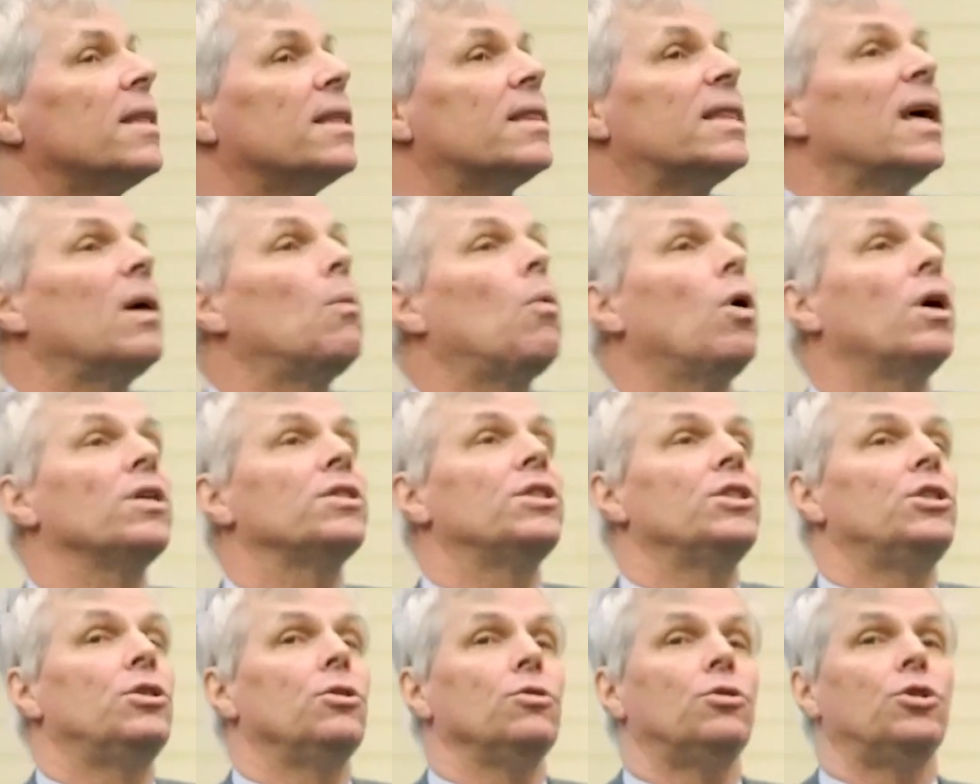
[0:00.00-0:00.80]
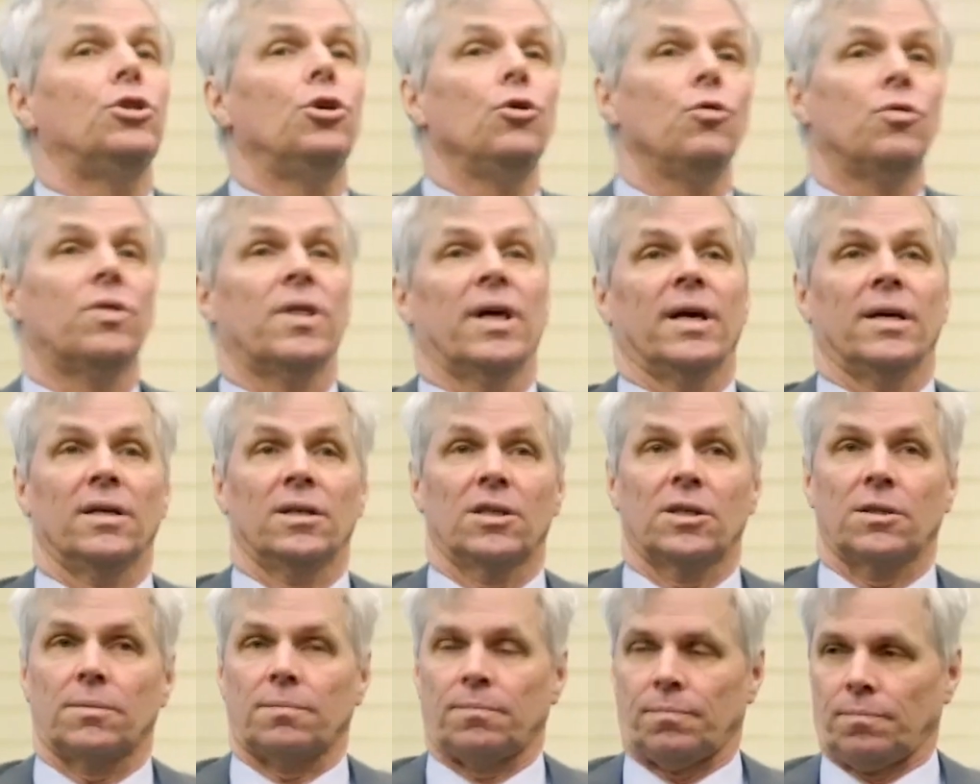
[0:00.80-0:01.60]
that they want to do 2
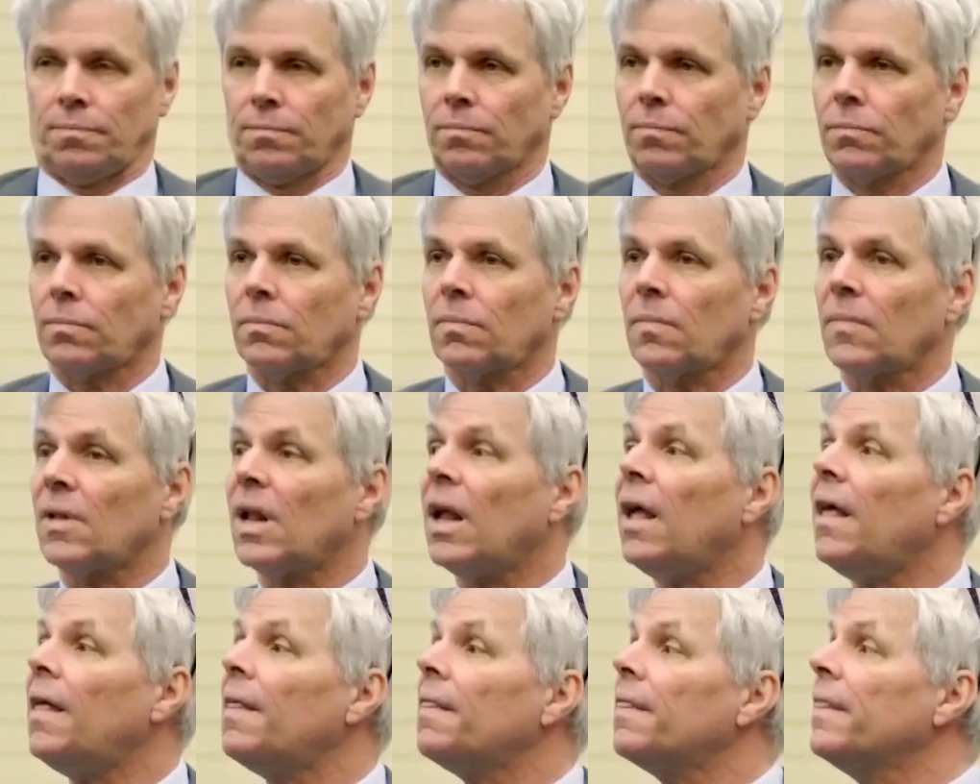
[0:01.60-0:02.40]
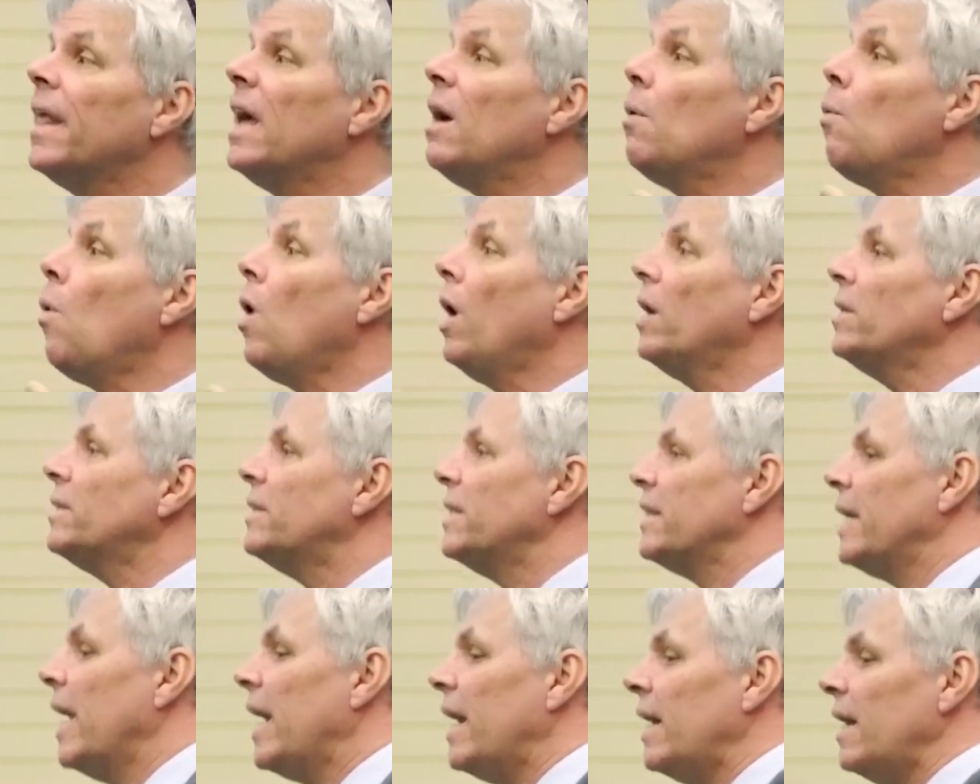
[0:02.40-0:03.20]
things. They want
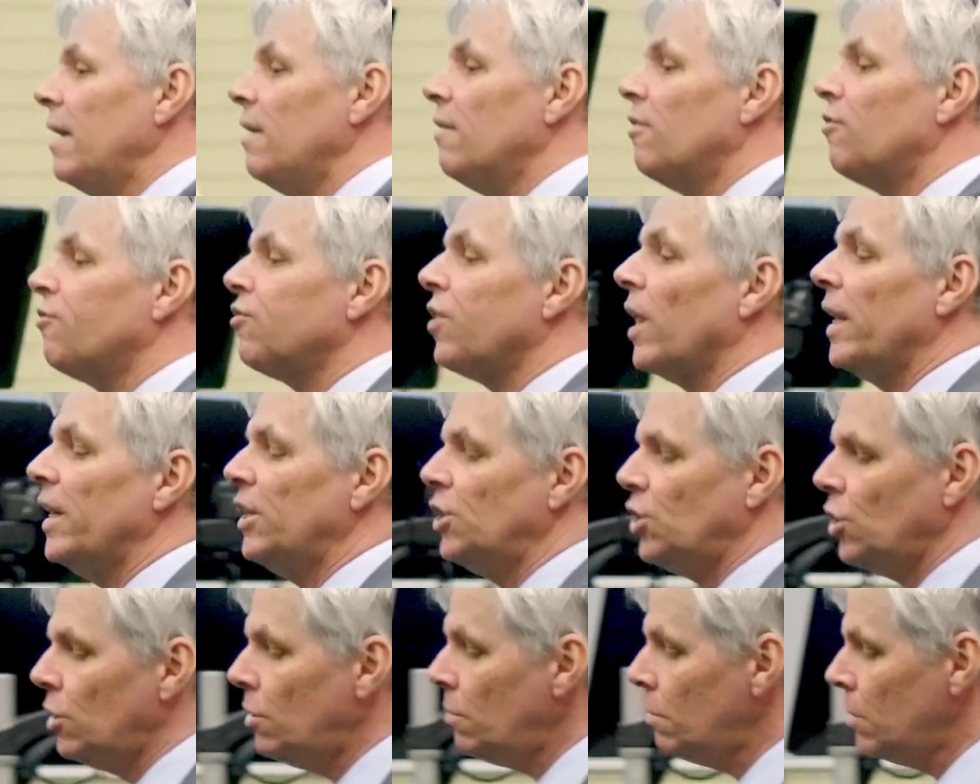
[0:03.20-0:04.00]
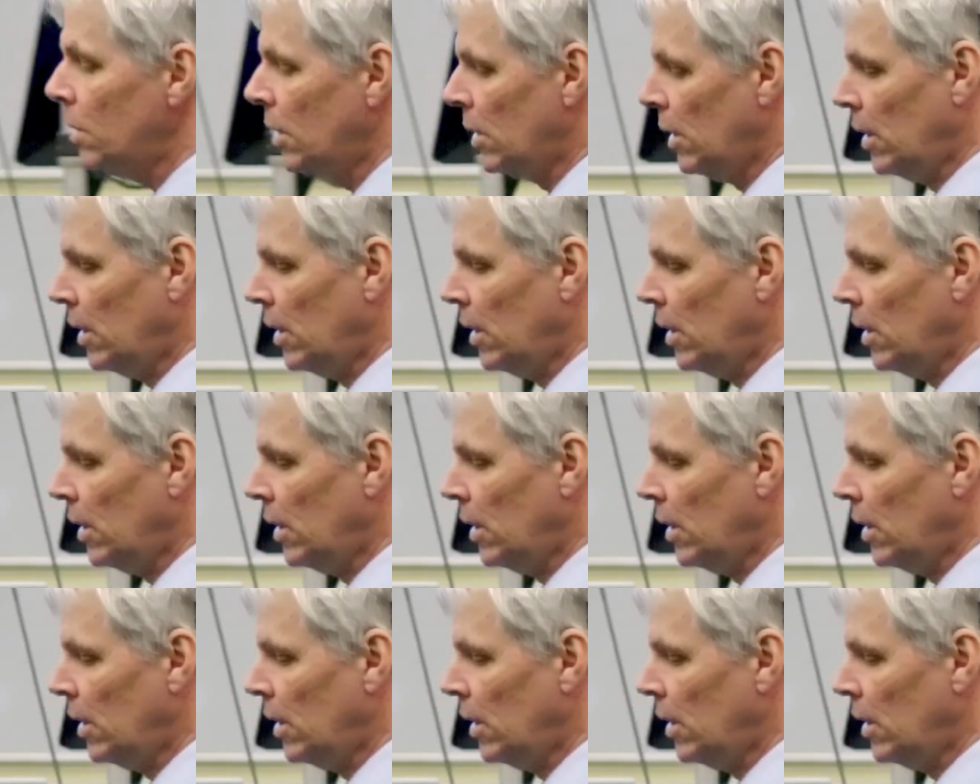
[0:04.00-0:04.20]
to get inflation